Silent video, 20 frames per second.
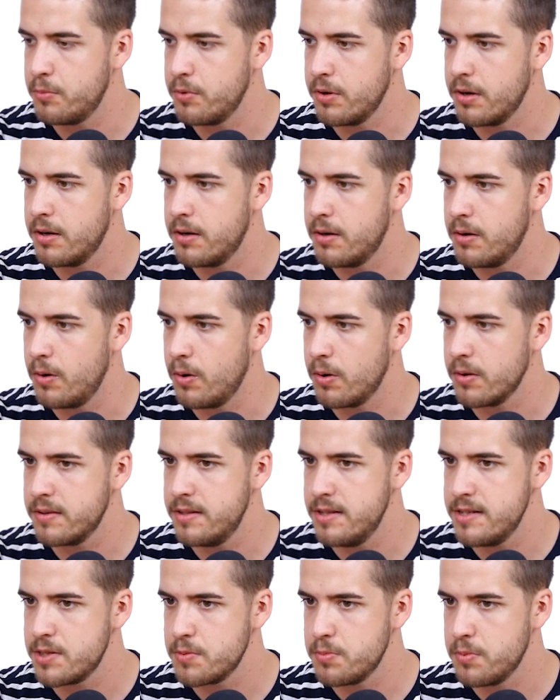We're going to lock
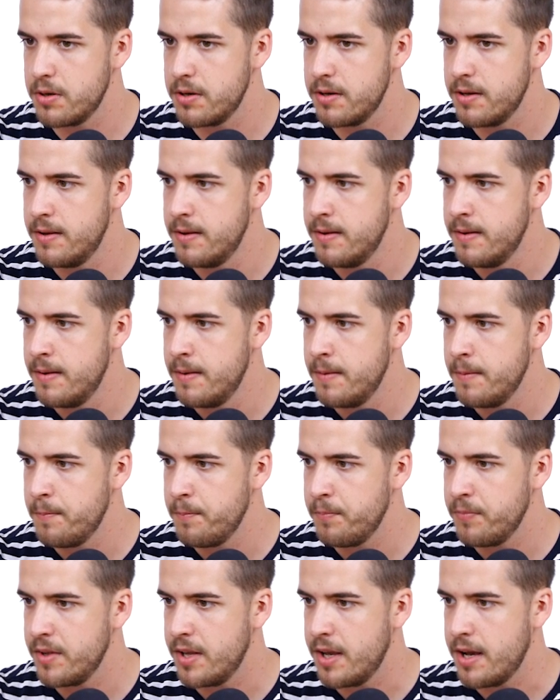this one
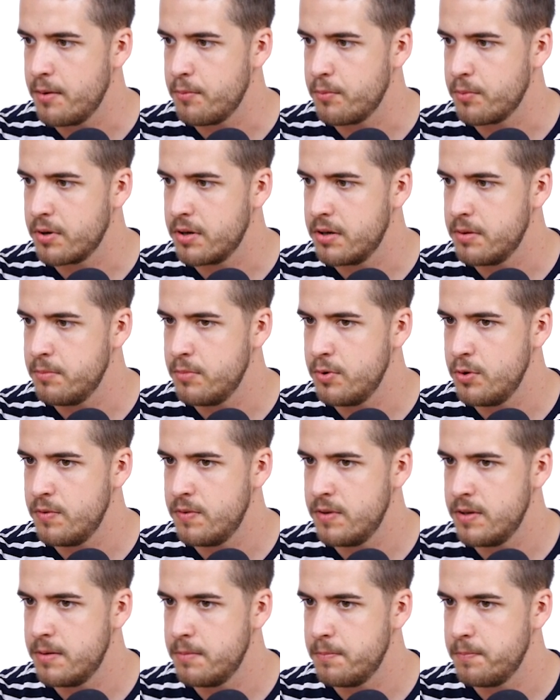and we're going to move
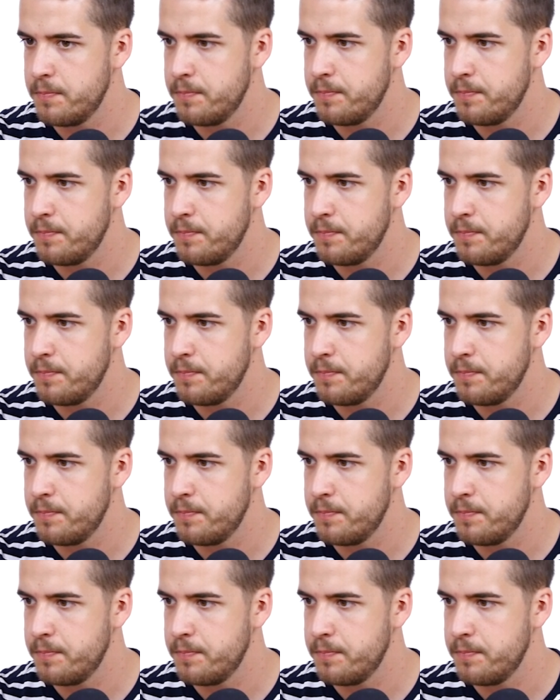it